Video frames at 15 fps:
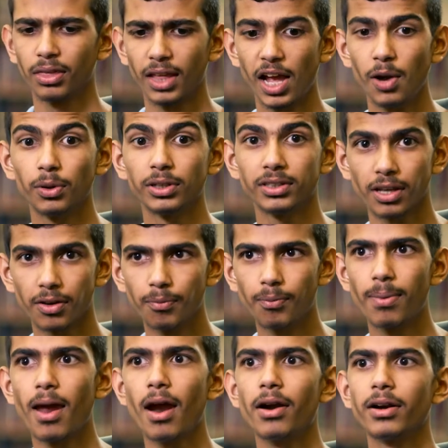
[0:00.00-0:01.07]
I was
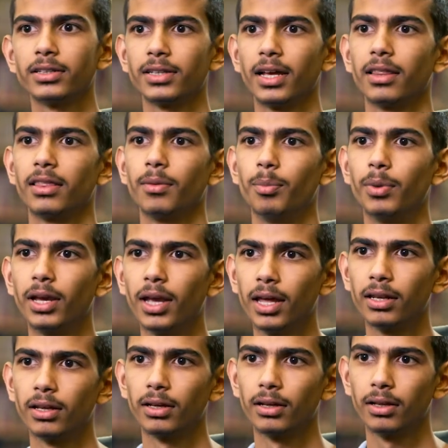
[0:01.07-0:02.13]
embarrassed at the
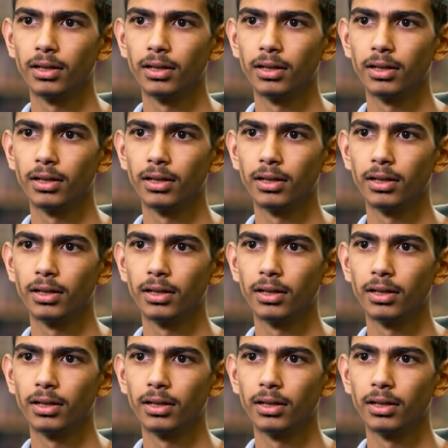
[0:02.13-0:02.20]
beginning,